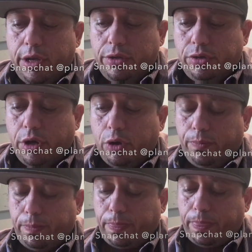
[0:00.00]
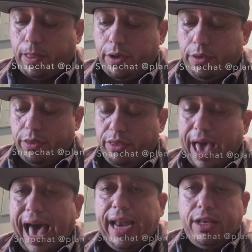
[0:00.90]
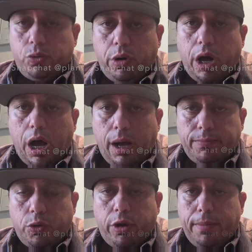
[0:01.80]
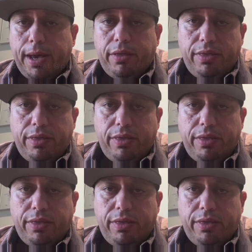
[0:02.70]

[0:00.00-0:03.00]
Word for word: So that is what I'm talking about,